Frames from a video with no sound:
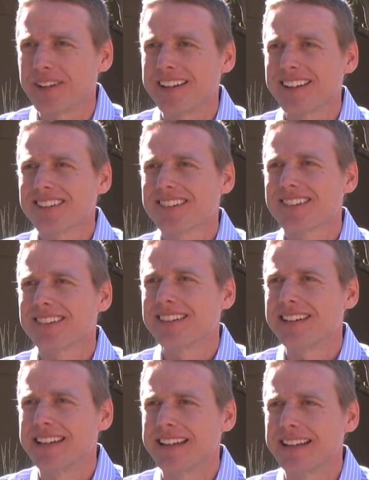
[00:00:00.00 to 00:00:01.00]
Phoenix
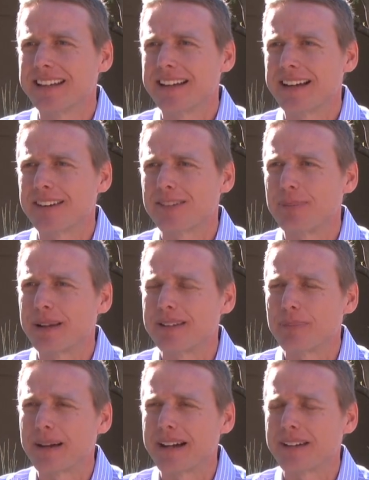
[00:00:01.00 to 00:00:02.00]
and
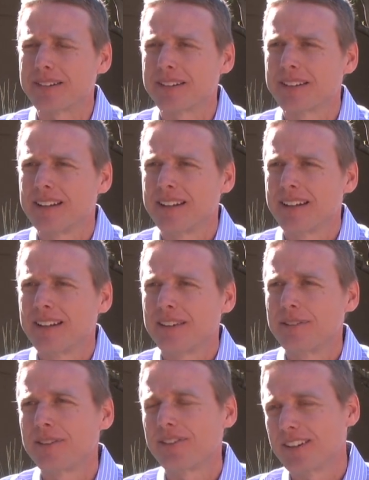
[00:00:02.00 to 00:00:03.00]
spent about
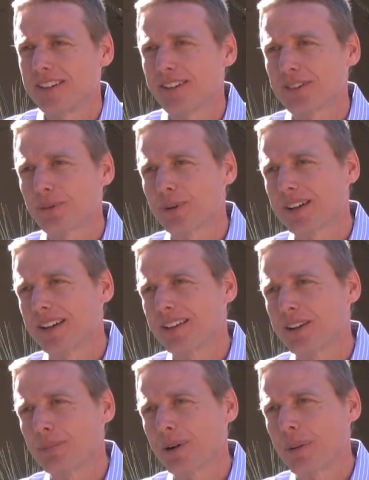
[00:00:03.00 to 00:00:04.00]
15 years working
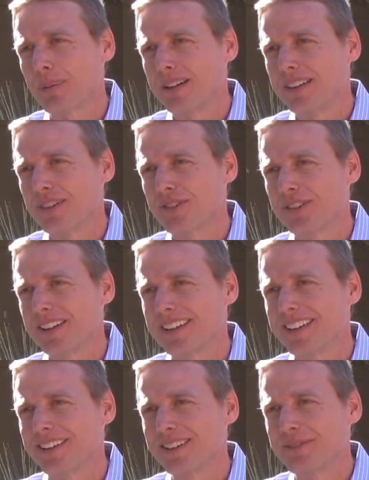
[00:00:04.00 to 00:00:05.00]
in the property industry
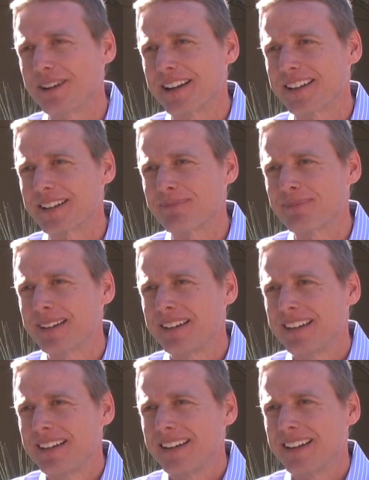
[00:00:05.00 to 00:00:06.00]
here in the Valley.
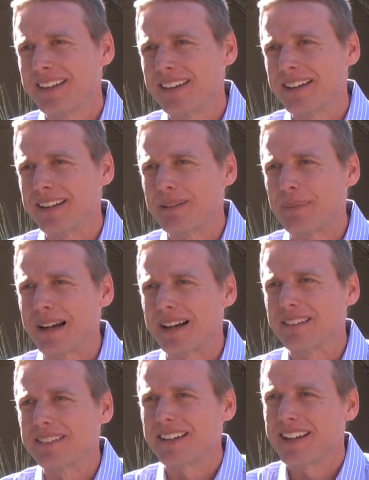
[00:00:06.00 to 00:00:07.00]
And then
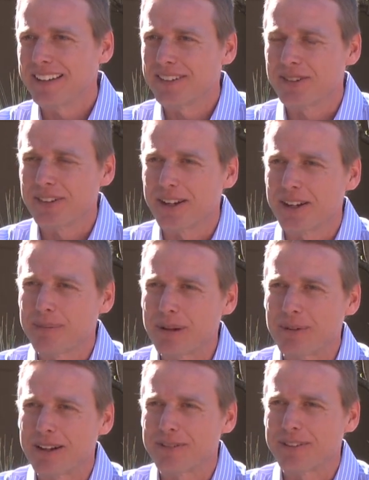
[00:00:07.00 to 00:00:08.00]
about 8 years ago, my
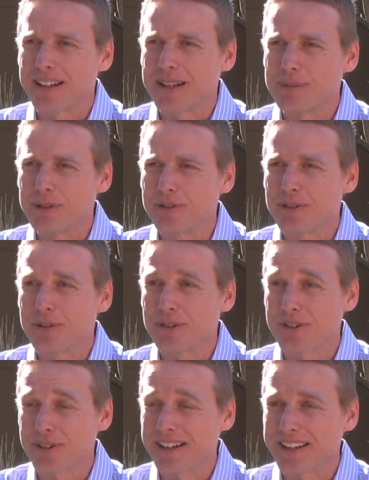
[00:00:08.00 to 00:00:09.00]
wife and I moved to
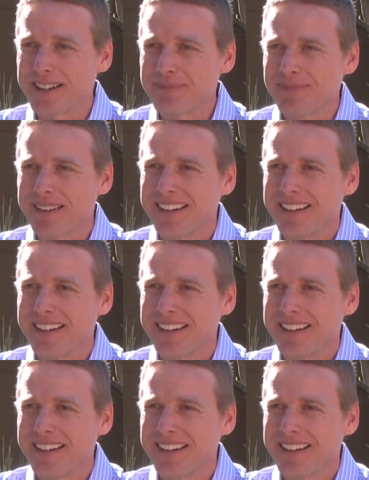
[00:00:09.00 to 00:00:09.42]
Australia.